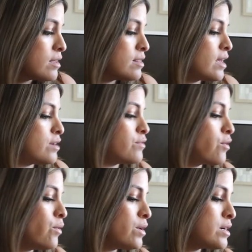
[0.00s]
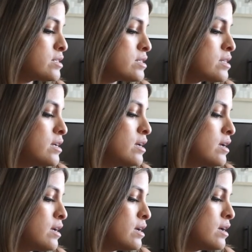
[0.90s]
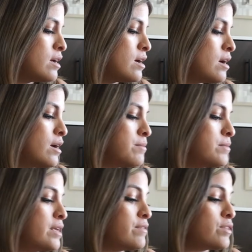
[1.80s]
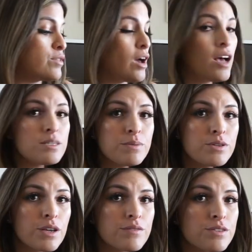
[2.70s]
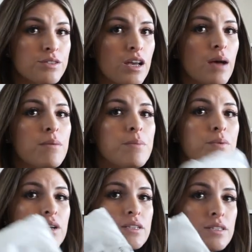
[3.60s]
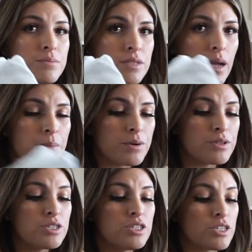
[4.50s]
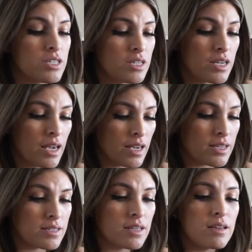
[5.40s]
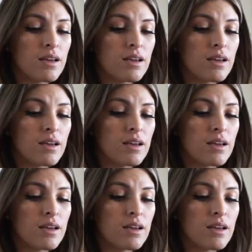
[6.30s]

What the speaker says: Then, of course, even though the hospital gives you some, I'm bringing some diapers just in case.